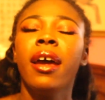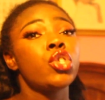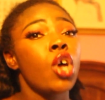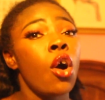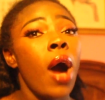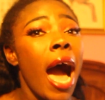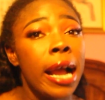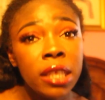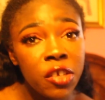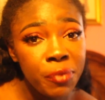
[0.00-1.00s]
So
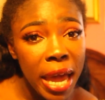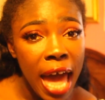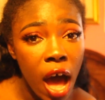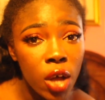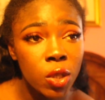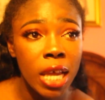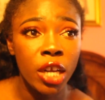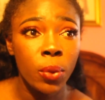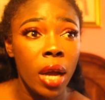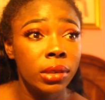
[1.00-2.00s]
I leave my house
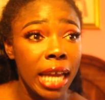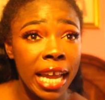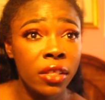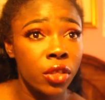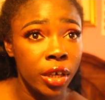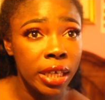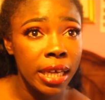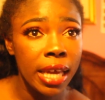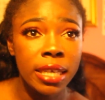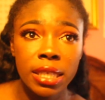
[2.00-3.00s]
at around
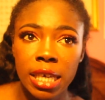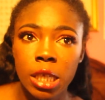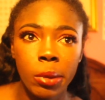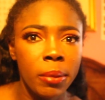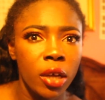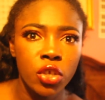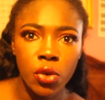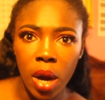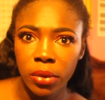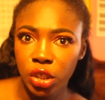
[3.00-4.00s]
8:30 and it takes me about
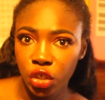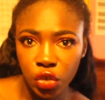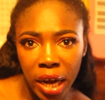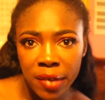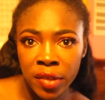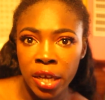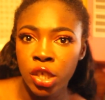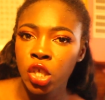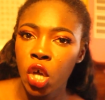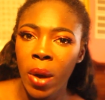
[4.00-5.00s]
2 hours to drive there,
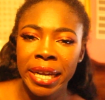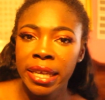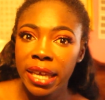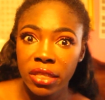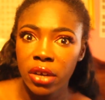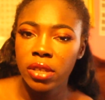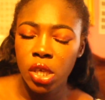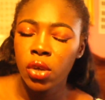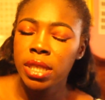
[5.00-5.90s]
so I didn't get there until